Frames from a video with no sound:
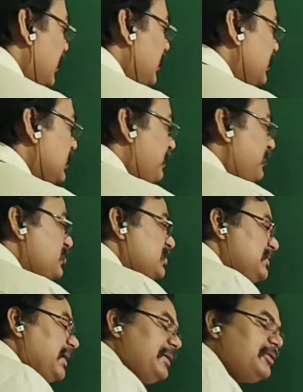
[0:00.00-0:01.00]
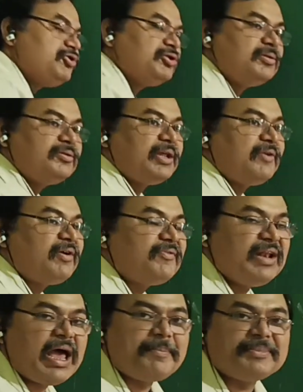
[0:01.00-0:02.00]
current in the opposite direction. Then what
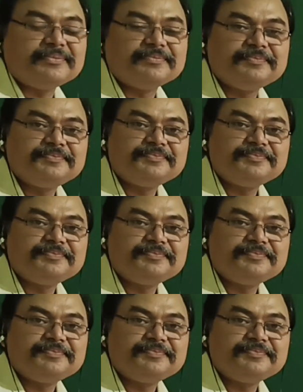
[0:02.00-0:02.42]
will happen?